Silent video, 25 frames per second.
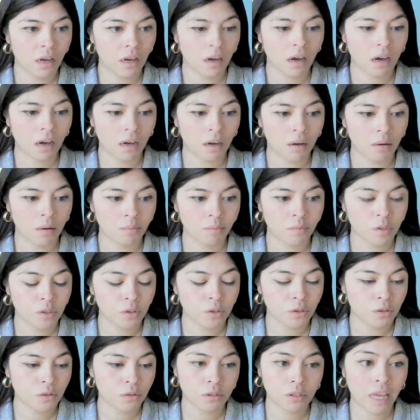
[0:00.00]

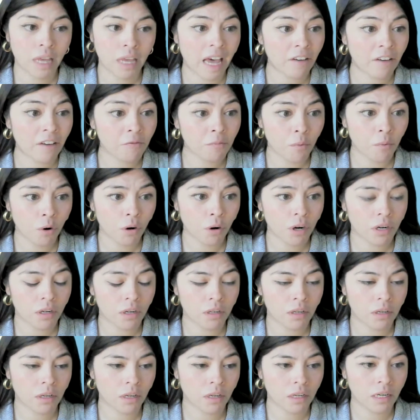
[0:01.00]
to have
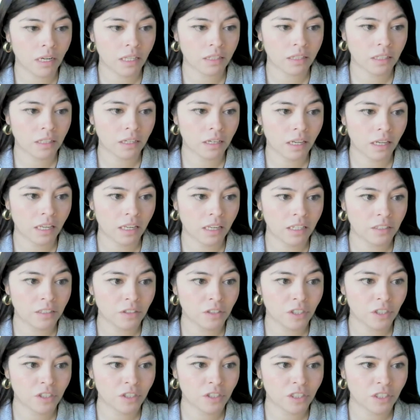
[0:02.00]
more Latine and
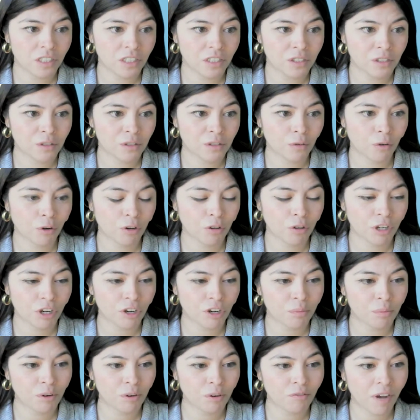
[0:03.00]
Indigenous oral
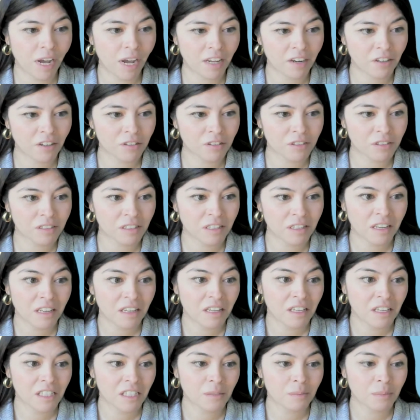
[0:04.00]
care providers,
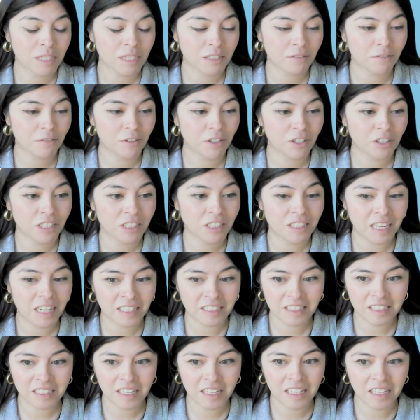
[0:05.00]
specifically
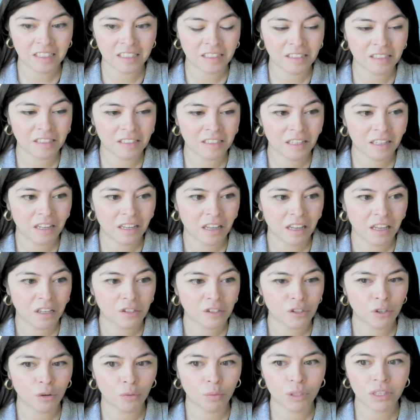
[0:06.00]
dentists.
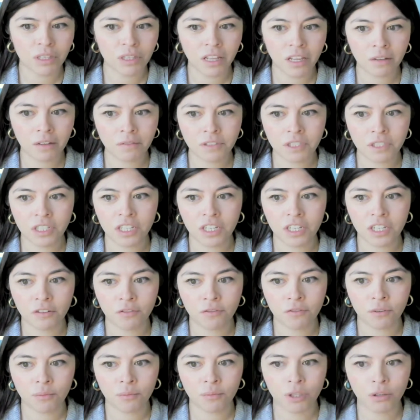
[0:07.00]
So would love to hear
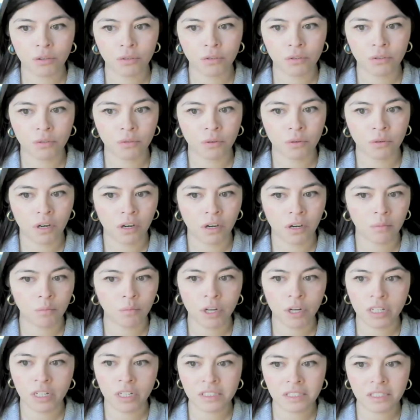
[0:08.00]
from you.
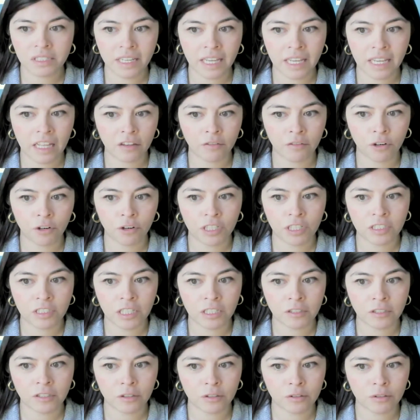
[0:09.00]
What is the California Dental